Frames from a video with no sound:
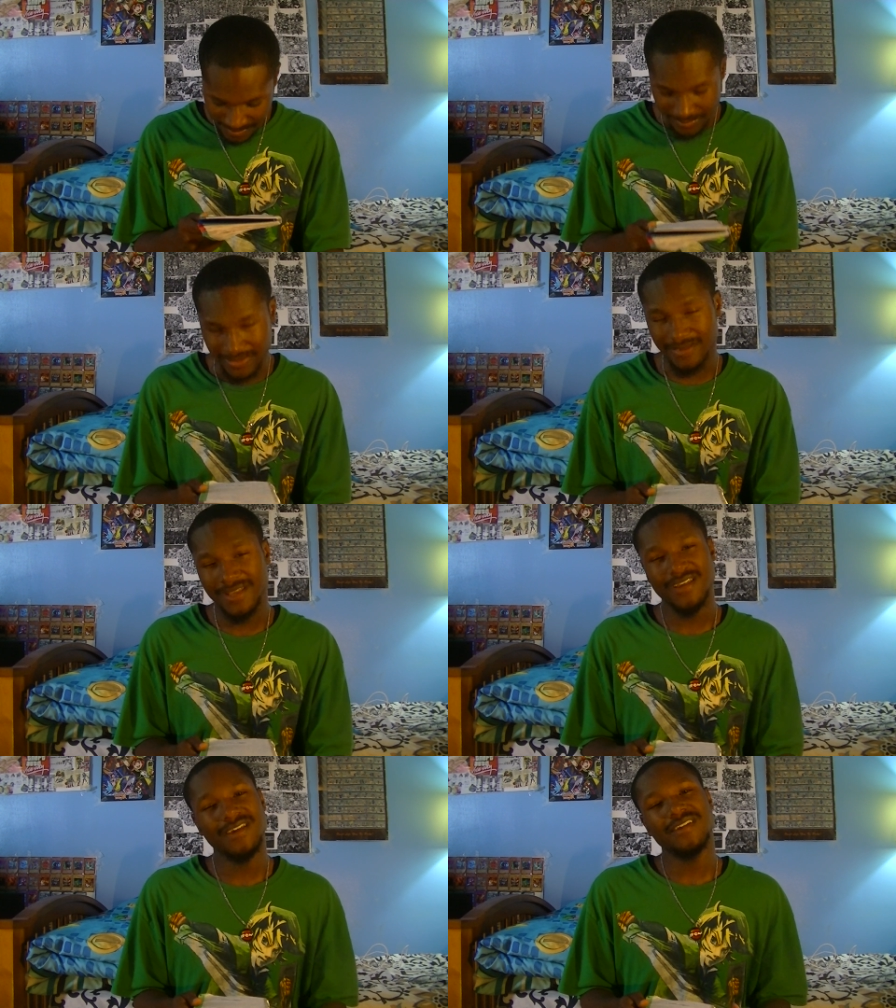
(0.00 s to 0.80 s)
But
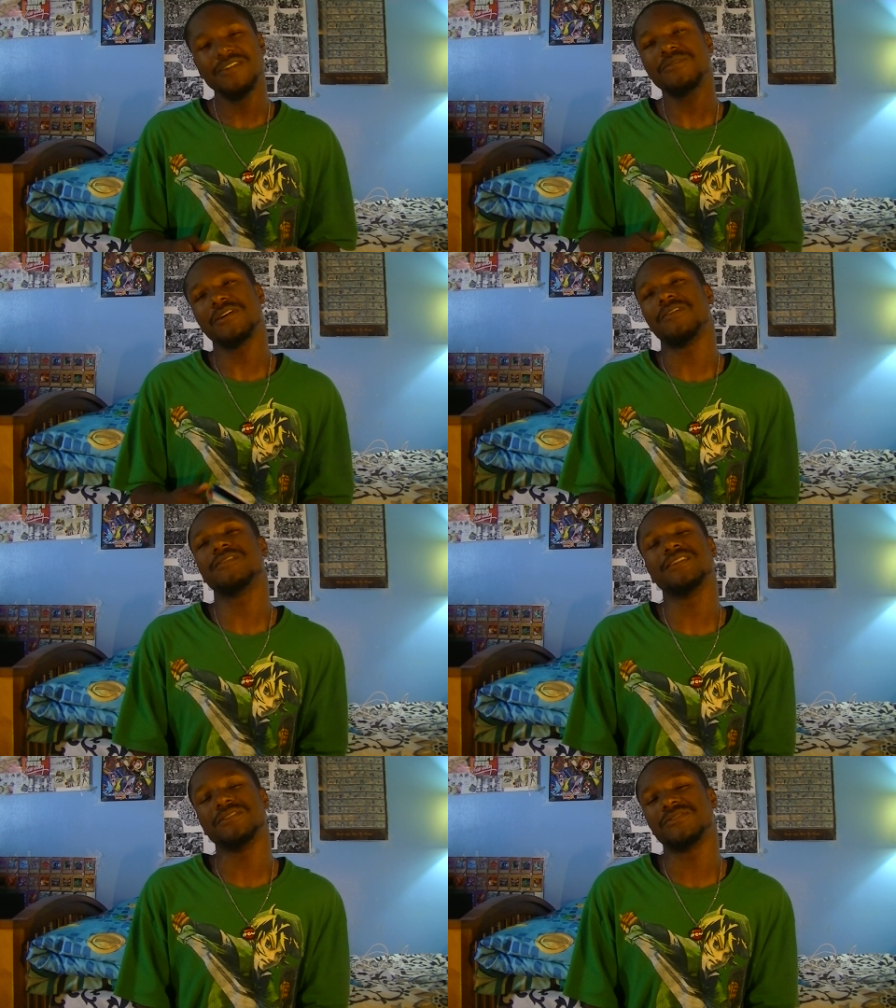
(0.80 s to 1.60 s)
you can
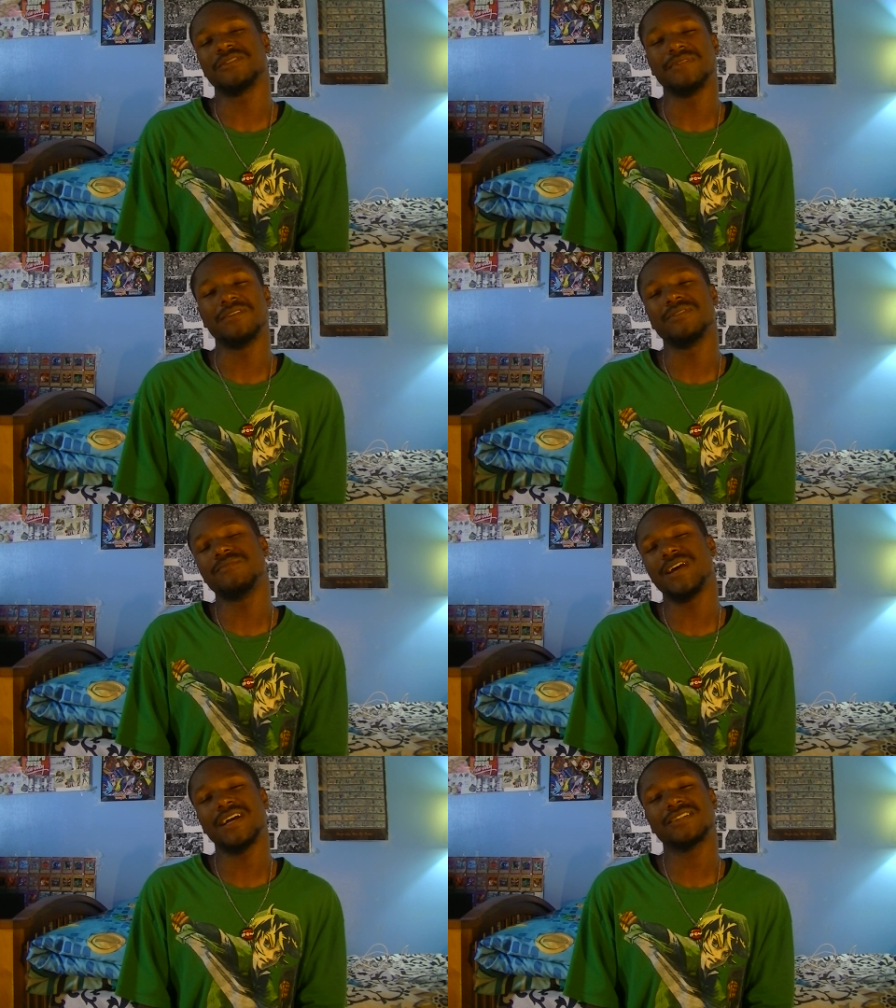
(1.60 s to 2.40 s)
only do so many
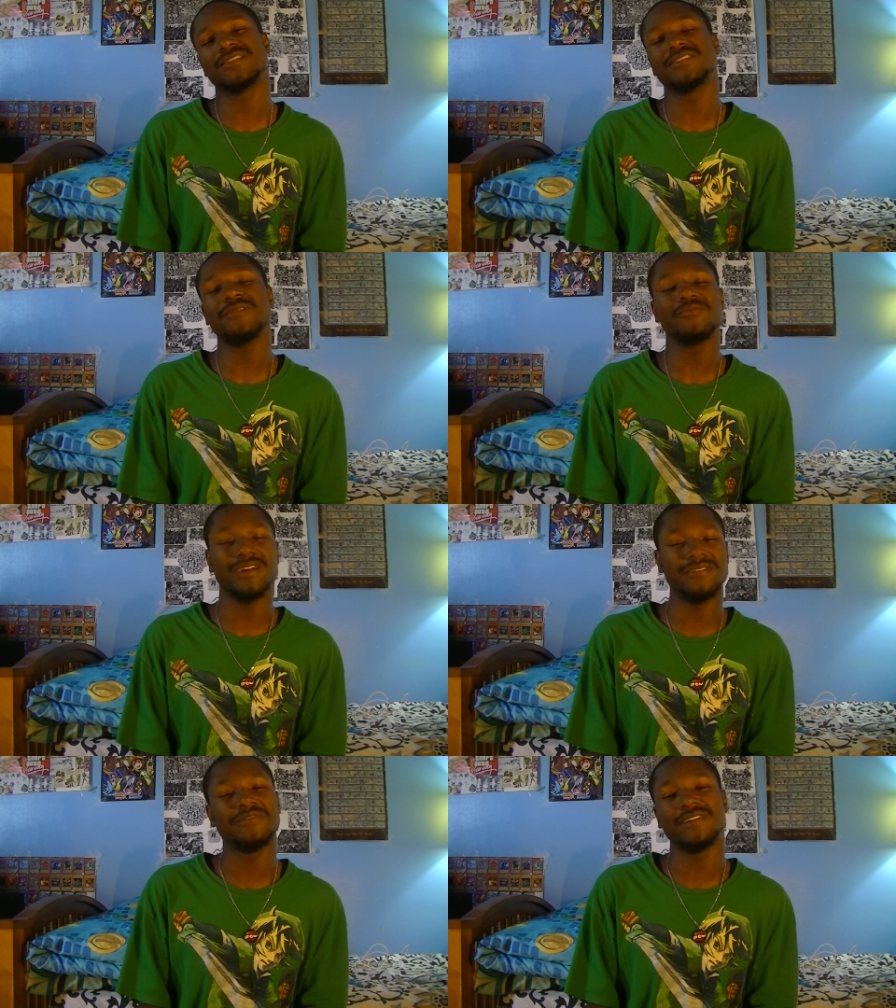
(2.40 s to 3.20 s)
remasters. I'm
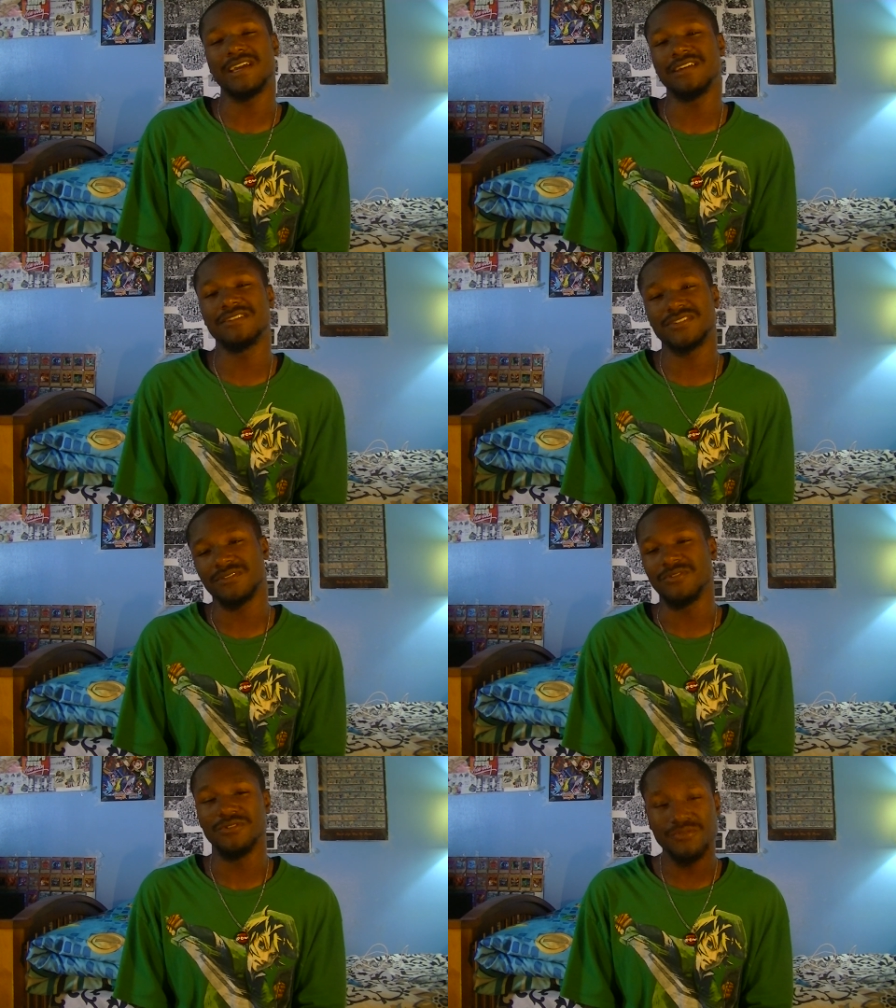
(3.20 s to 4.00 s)
ready for like
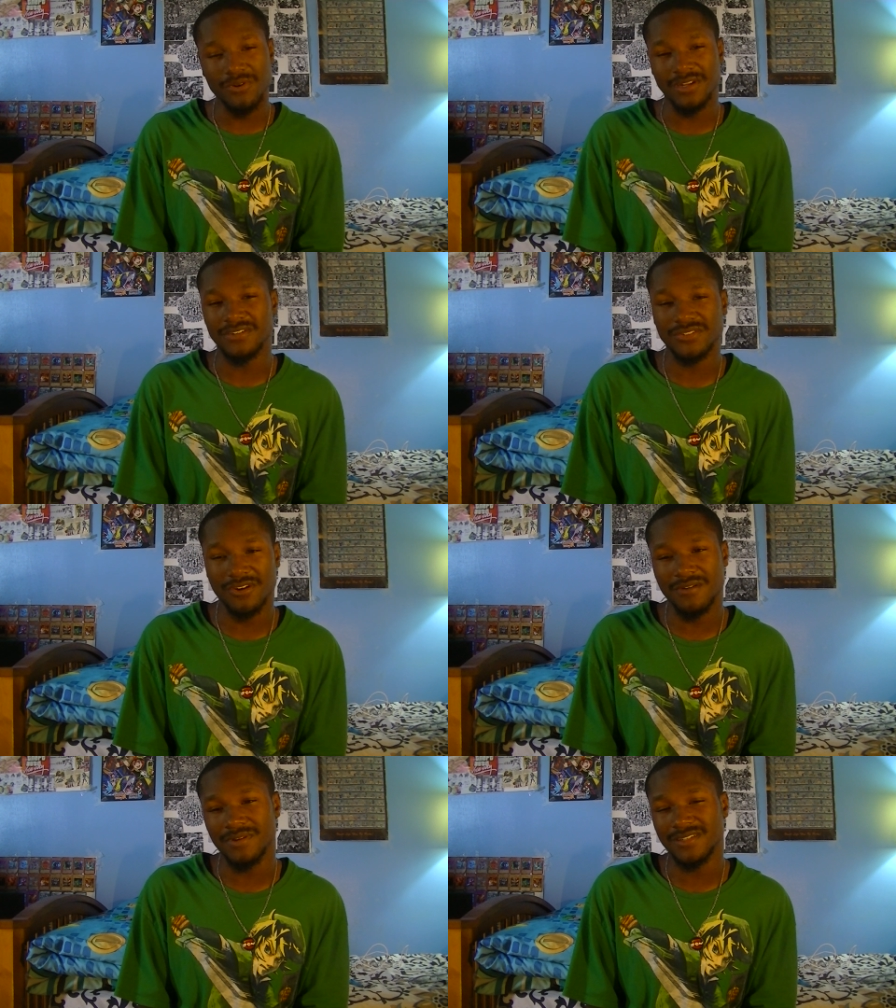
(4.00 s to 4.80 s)
new
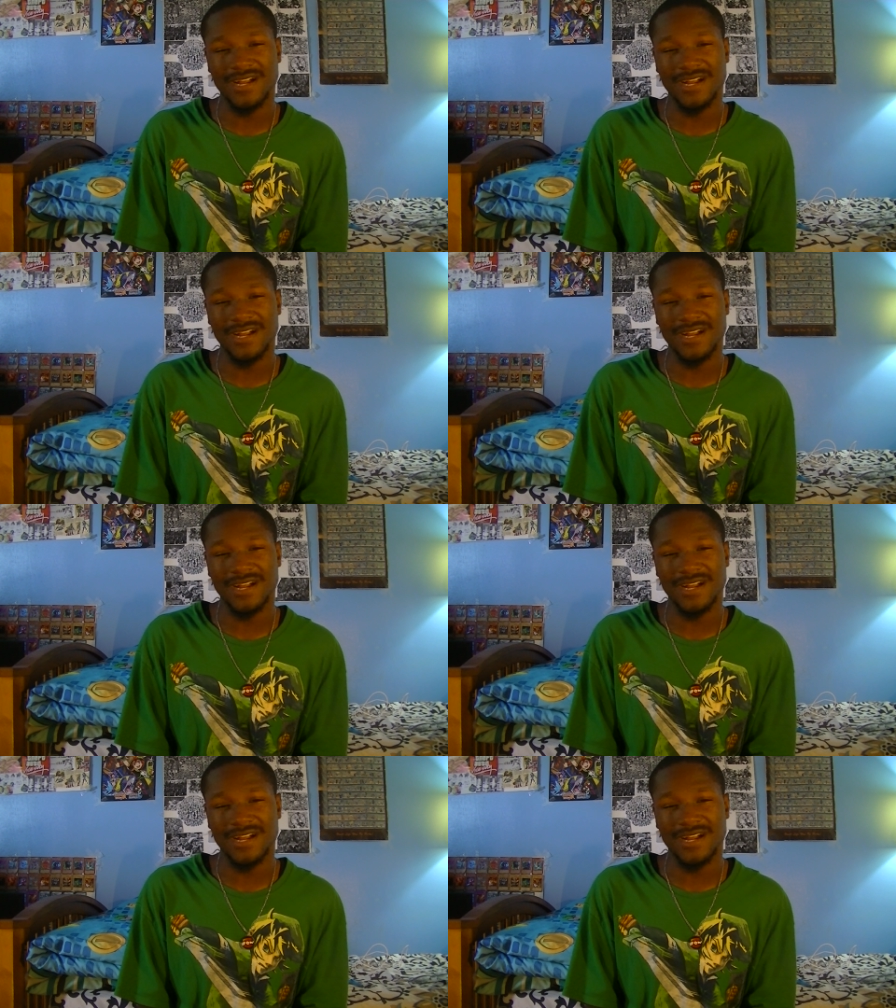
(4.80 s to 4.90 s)
installments.